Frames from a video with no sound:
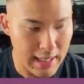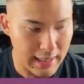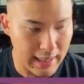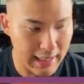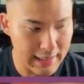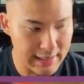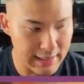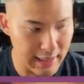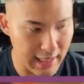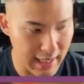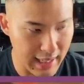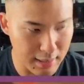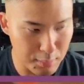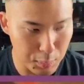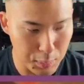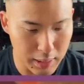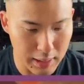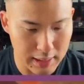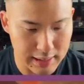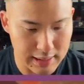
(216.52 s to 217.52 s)
Kessler
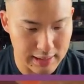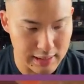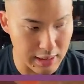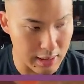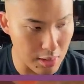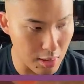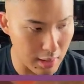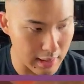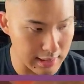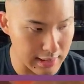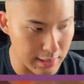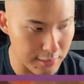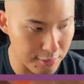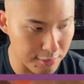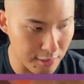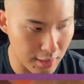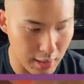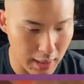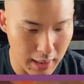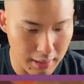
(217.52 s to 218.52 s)
Edwards to
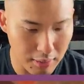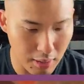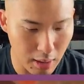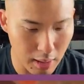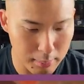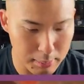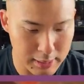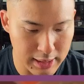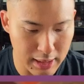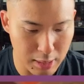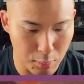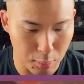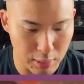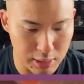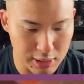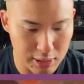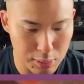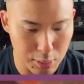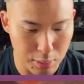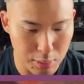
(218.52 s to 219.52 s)
95 Optic
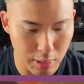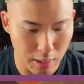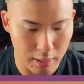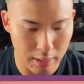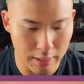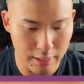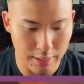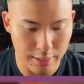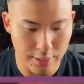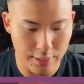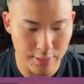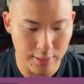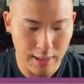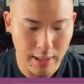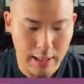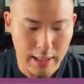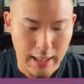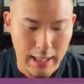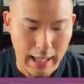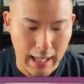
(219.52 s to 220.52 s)
was $2.
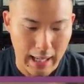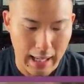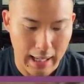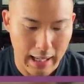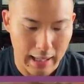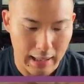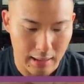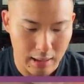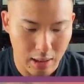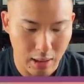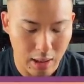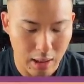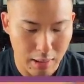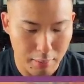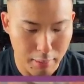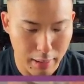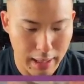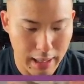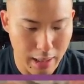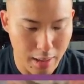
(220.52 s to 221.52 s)

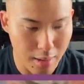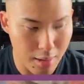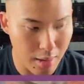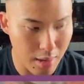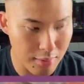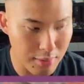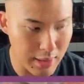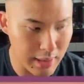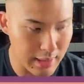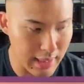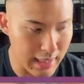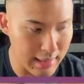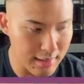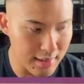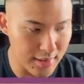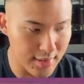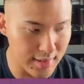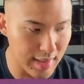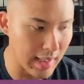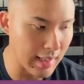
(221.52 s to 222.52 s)
Kyrie Irving
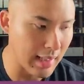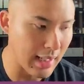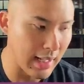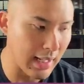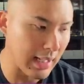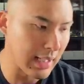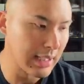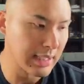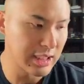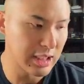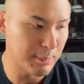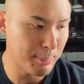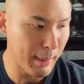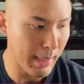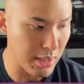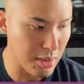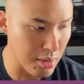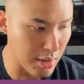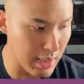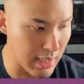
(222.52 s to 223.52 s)
Interstellar
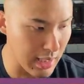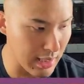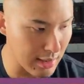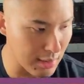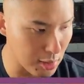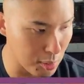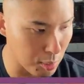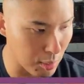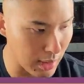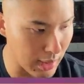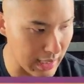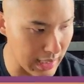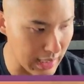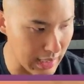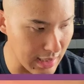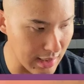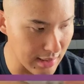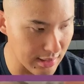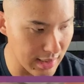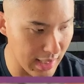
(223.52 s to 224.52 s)
Spectra here. This one
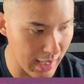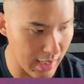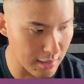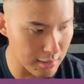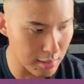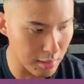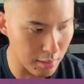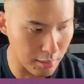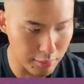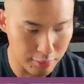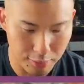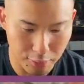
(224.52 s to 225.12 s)
is out of